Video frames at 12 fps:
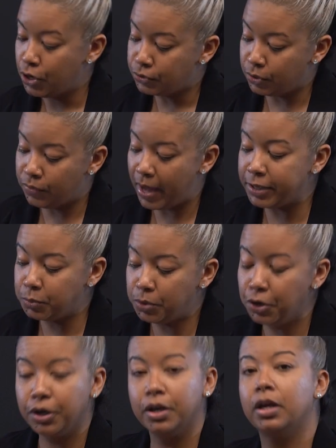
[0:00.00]
So that's
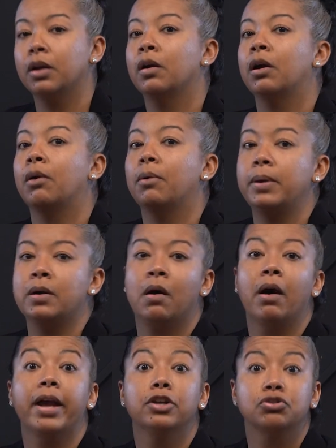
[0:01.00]
when you're gonna incur what we
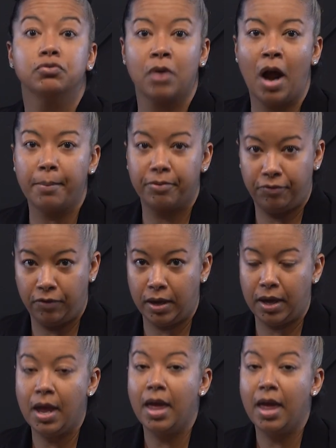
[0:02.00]
call a drop fee.